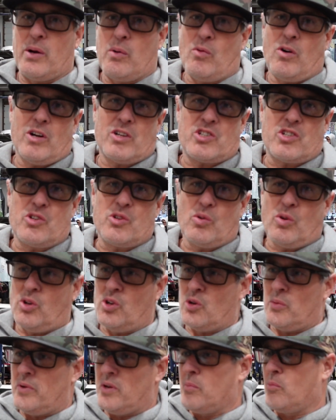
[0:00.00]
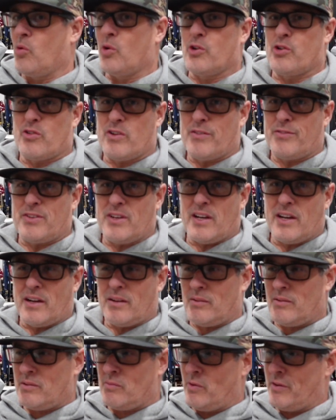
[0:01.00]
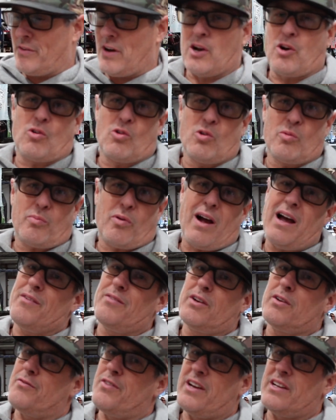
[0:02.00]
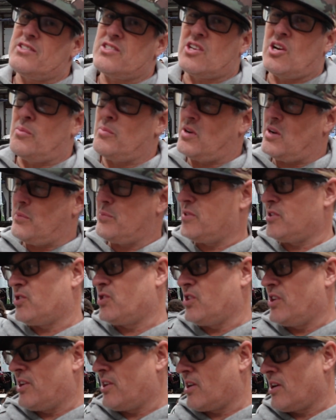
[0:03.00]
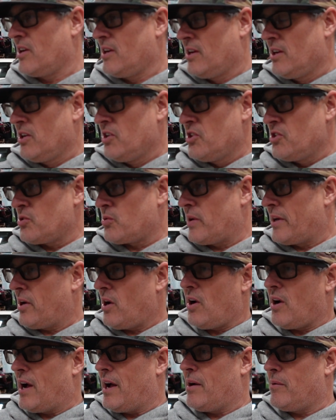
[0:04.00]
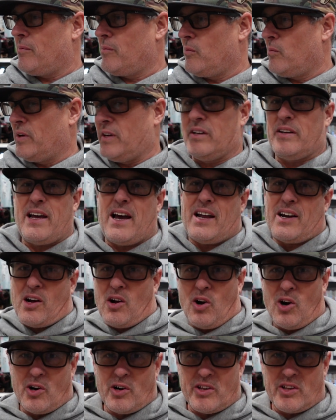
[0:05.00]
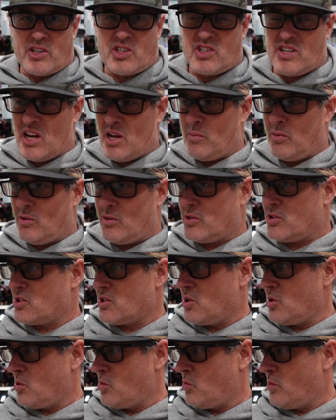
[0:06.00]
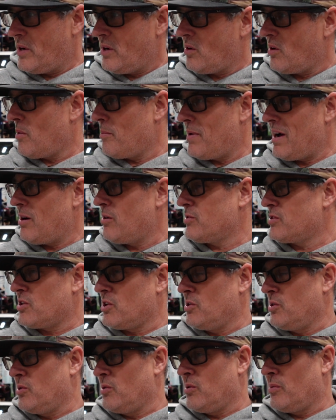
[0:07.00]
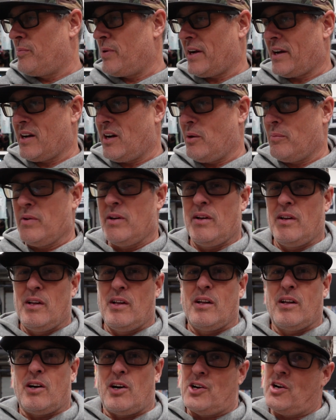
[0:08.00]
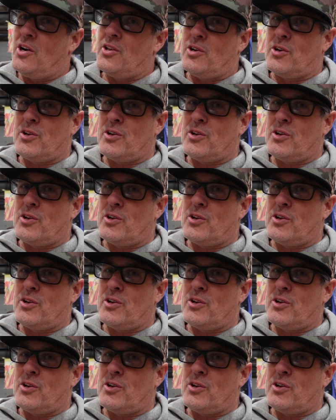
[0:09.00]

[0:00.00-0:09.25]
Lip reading: wants to do a little bit more drifting. We've got our own private events coming up this year. So we're like, all right, we need to add a car to the stable. So we are about to pick up another